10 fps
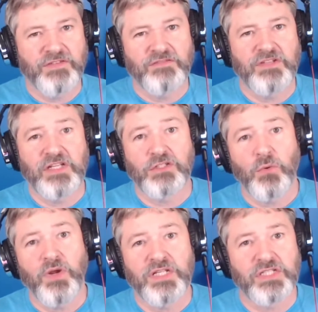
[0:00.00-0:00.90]
15,
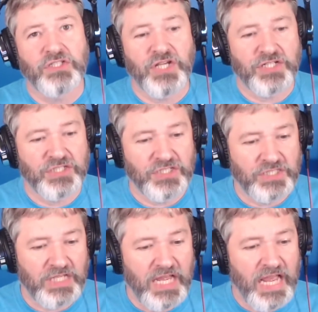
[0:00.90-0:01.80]
20
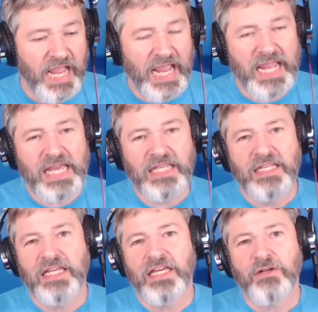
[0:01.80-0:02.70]
suggestions, and
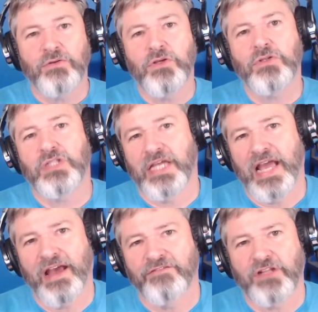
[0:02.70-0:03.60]
it'll usually
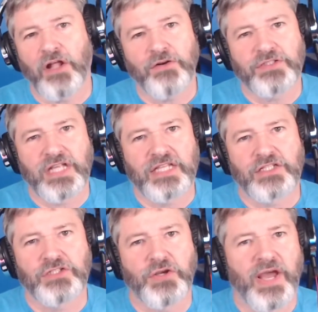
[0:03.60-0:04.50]
have dollar signs
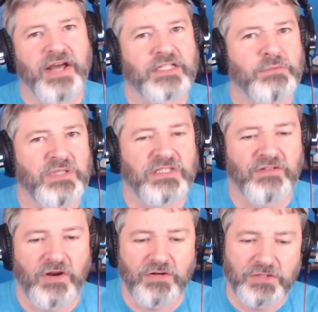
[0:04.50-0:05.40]
to show you how expensive they are.